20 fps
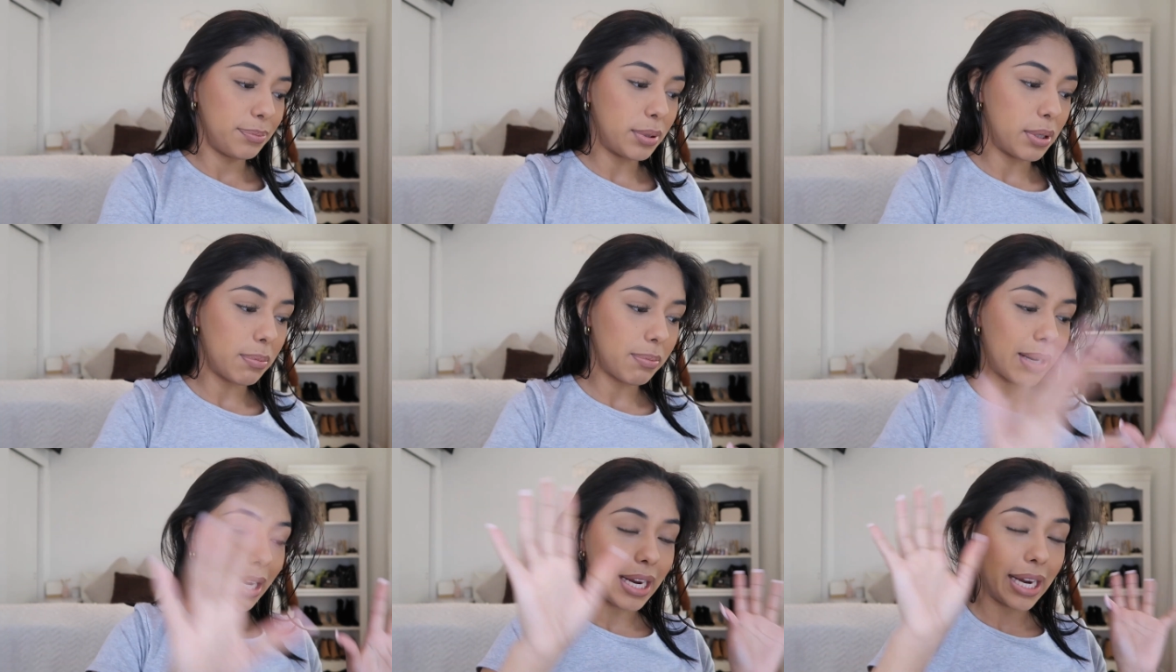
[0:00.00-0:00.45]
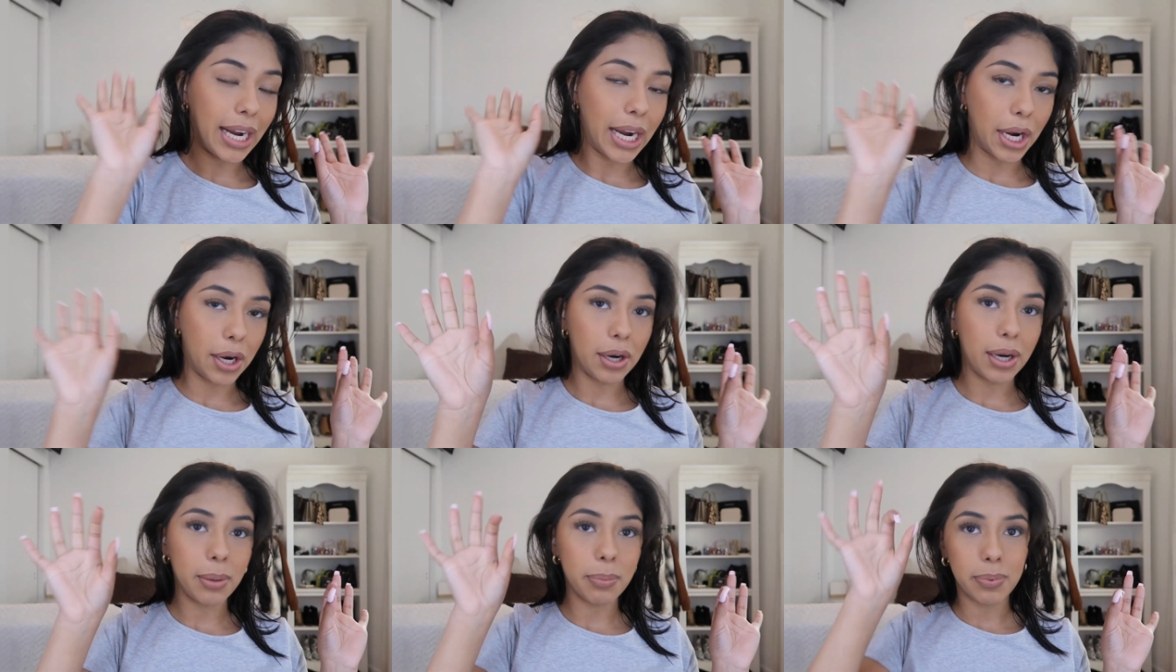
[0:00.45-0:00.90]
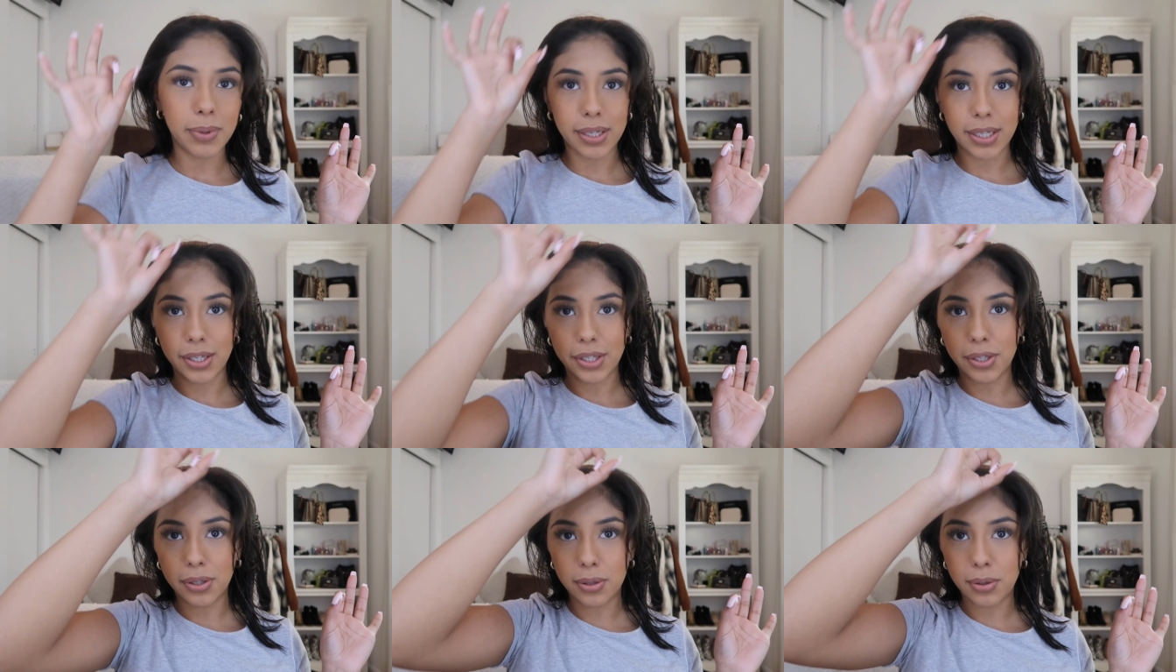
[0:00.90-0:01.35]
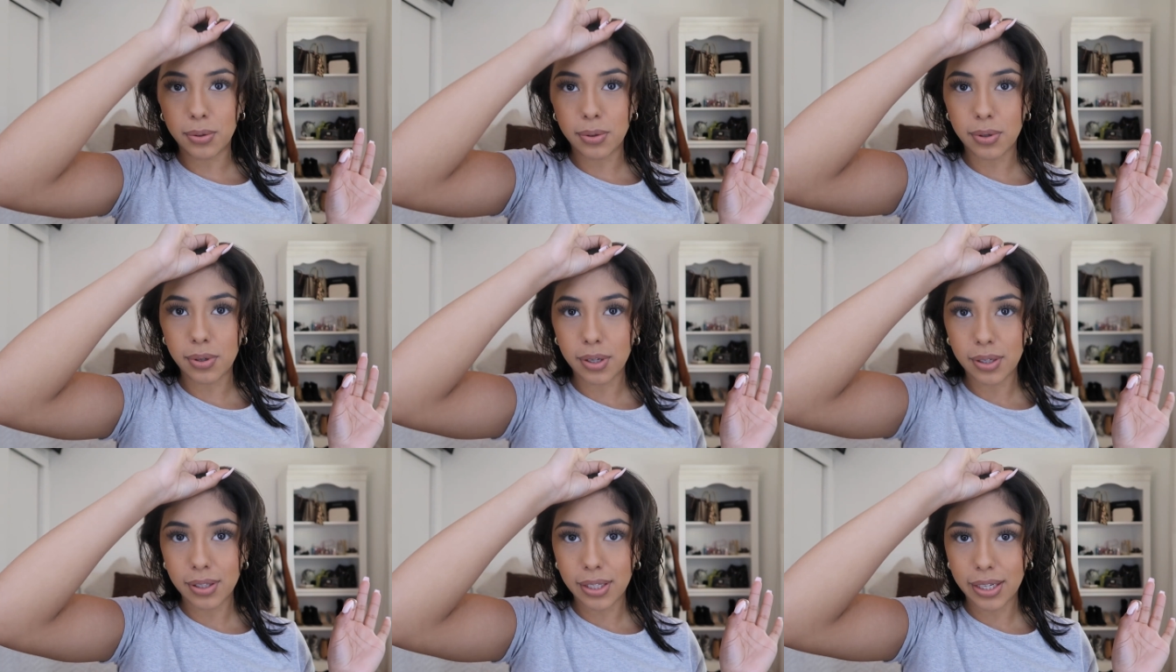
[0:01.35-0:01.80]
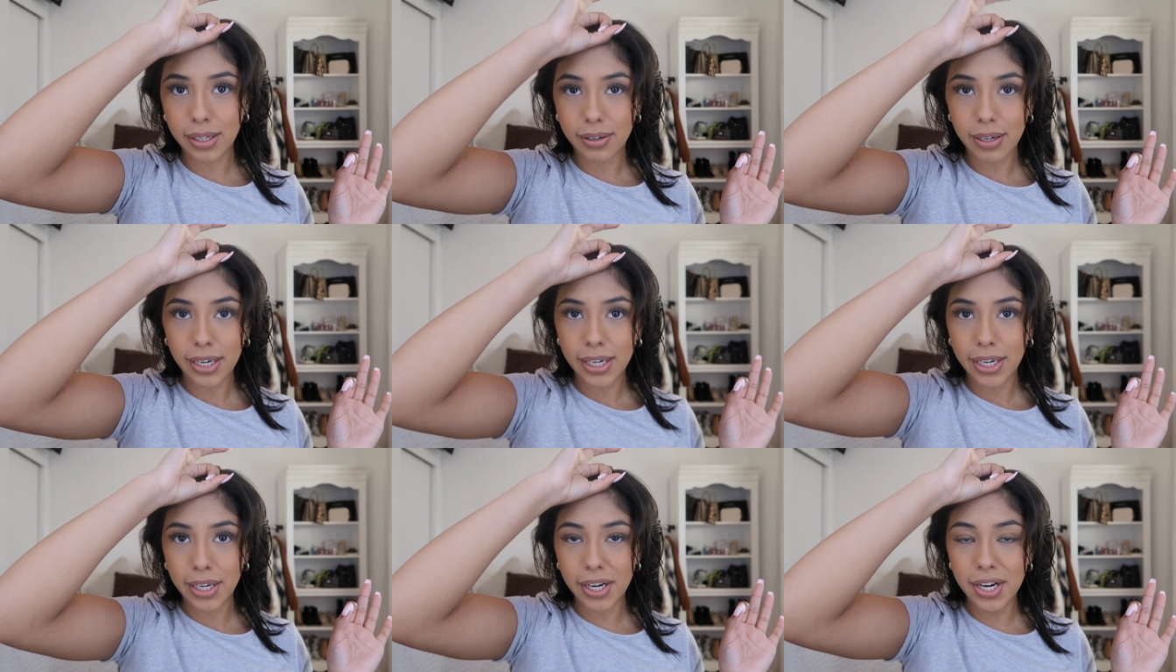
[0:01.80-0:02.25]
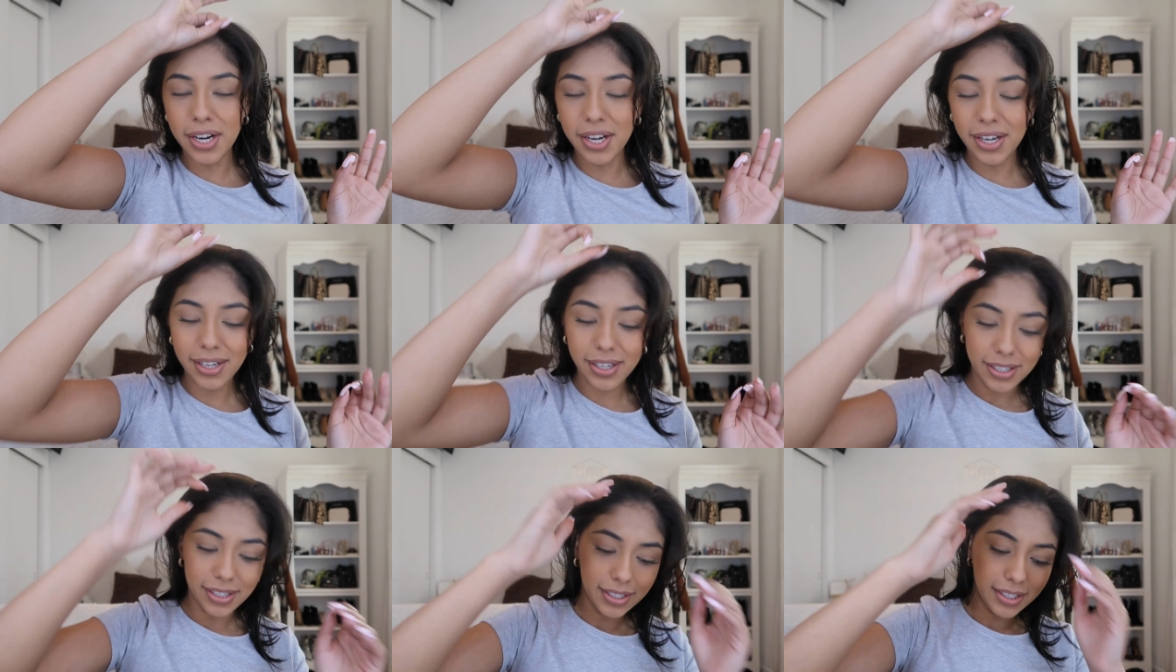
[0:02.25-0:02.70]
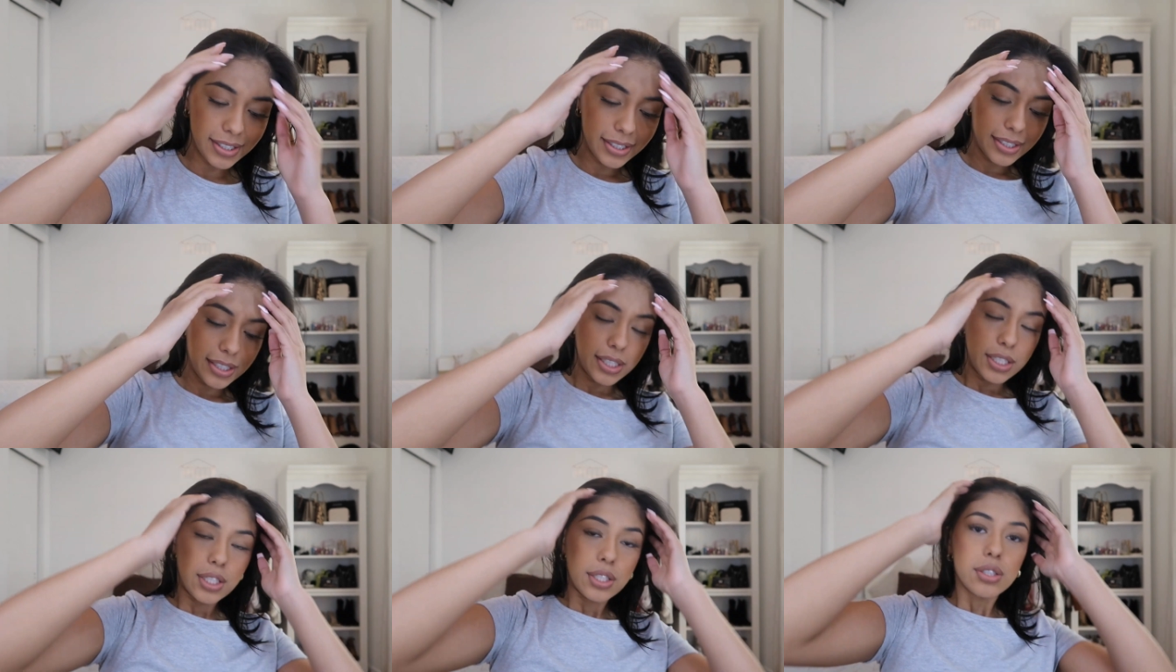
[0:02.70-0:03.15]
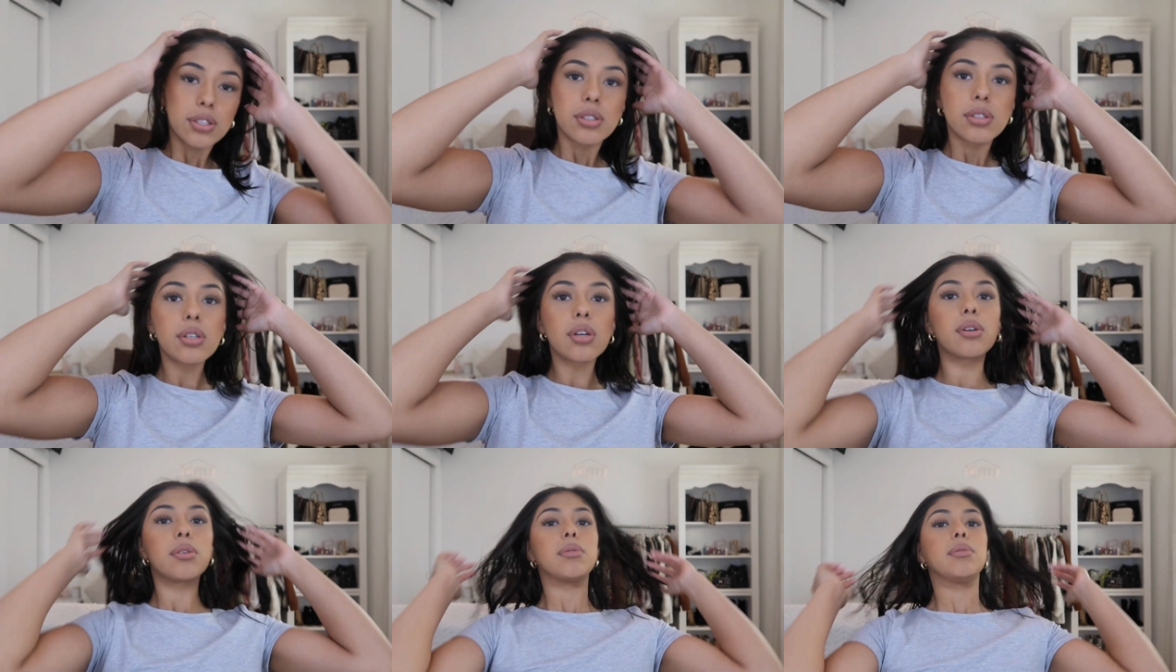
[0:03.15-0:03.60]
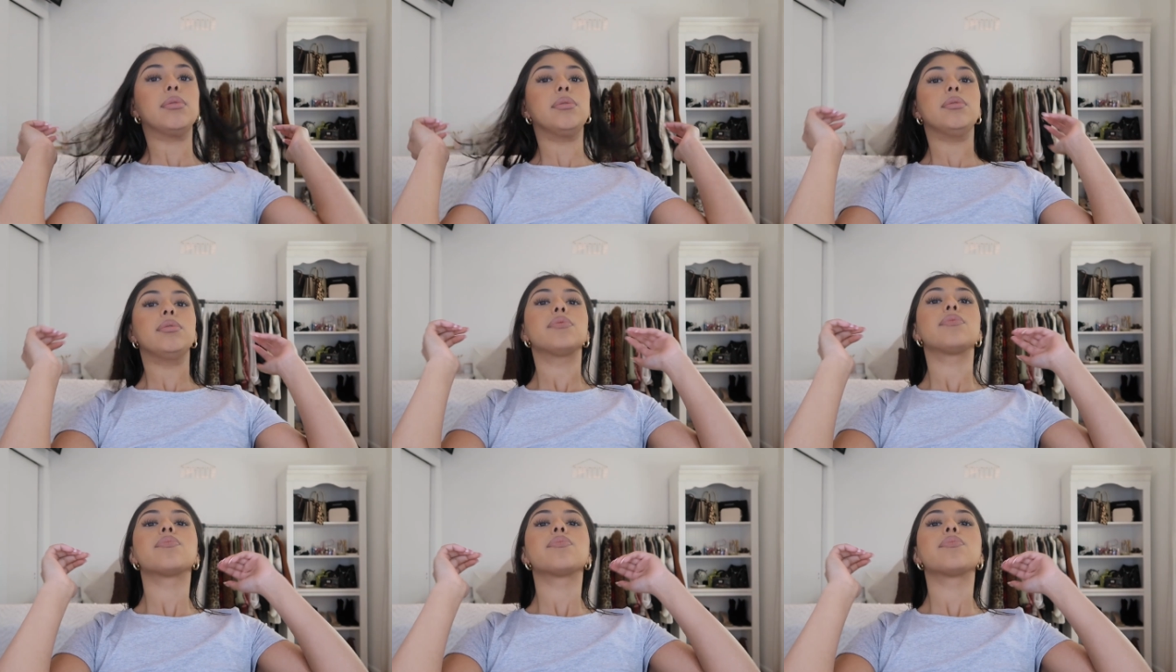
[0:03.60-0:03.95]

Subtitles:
put my hair up like a unicorn, like right here. So